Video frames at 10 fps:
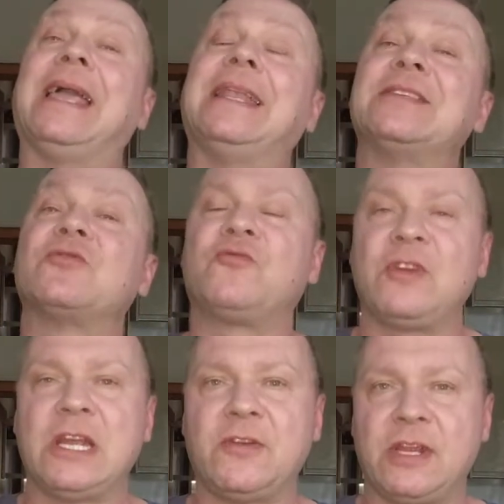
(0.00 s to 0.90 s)
it is
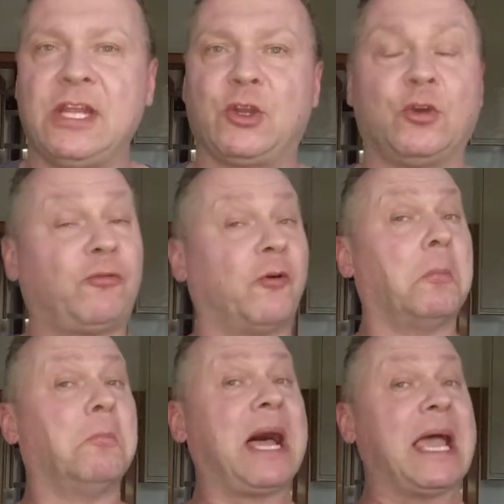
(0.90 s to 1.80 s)
really, really good
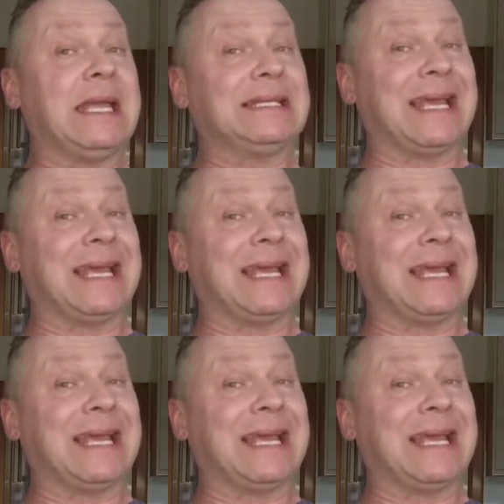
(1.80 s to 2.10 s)
for mind